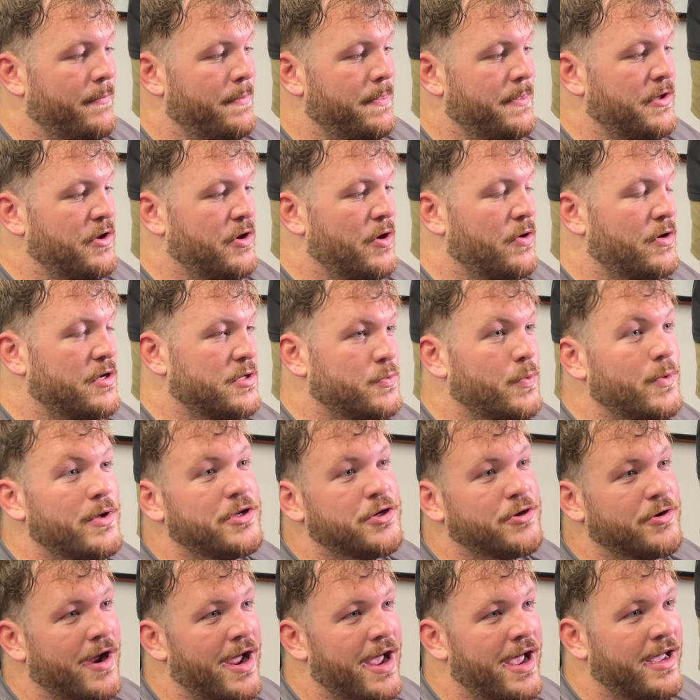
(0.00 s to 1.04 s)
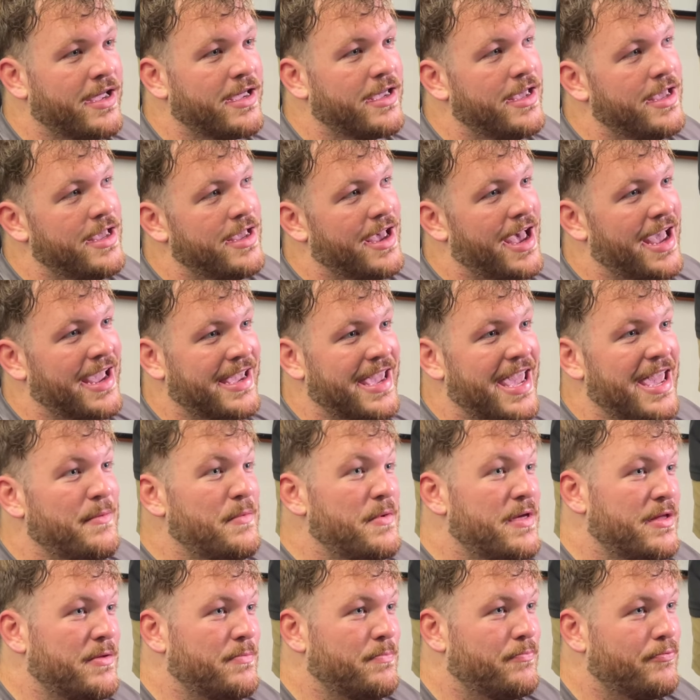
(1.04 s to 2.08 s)
Because with track, I came
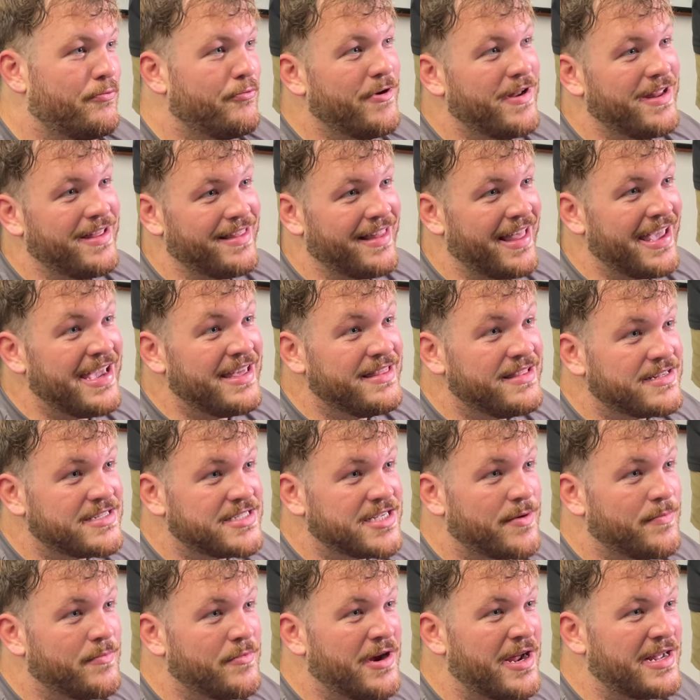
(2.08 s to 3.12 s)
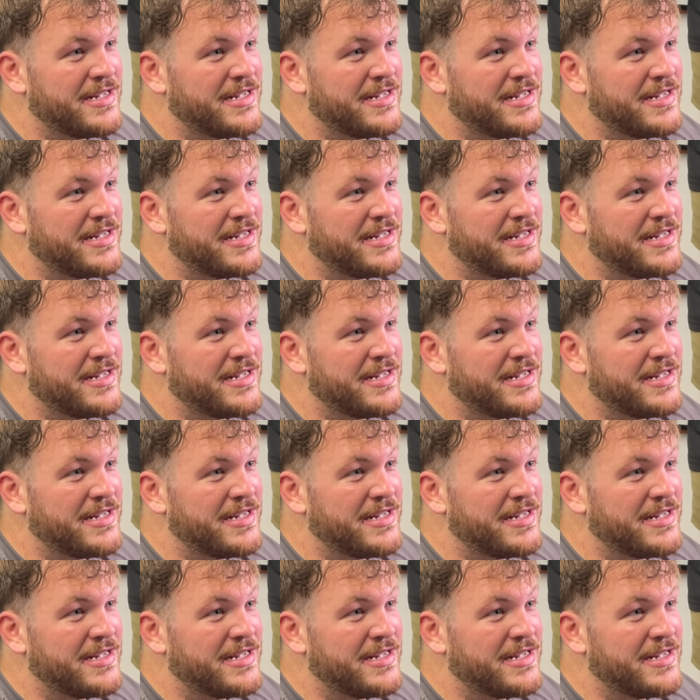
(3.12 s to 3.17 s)
in pretty late in the summer.